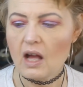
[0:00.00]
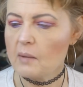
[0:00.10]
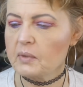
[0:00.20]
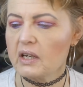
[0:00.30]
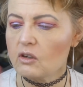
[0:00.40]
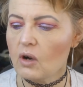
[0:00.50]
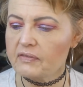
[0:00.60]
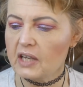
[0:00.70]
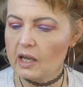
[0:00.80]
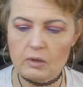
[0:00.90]
I'm going to go
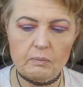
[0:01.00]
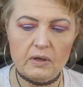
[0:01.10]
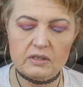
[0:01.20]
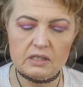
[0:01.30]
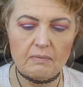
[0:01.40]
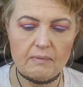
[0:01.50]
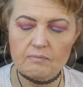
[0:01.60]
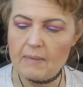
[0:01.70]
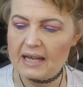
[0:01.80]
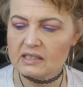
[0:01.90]
off camera, put
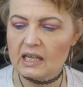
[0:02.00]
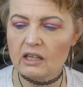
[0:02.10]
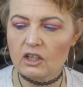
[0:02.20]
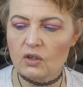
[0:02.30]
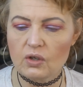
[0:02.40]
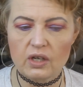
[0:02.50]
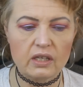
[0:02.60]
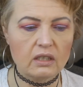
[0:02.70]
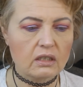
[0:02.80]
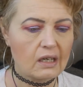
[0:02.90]
some mascara
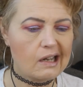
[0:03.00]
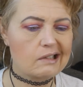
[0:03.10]
on.